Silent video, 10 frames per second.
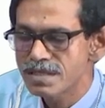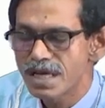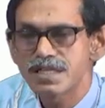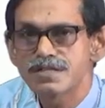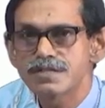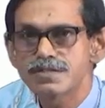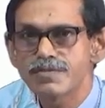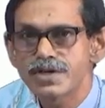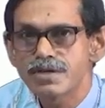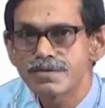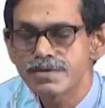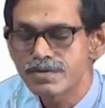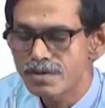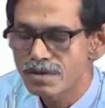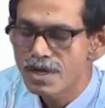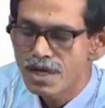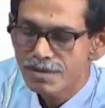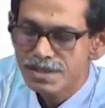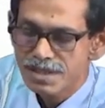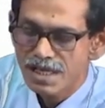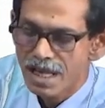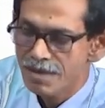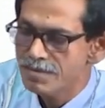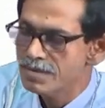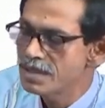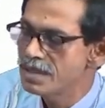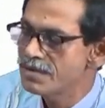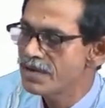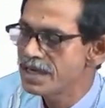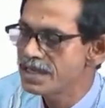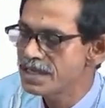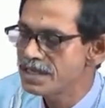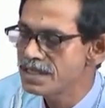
That is also many of you know, but still I am writing.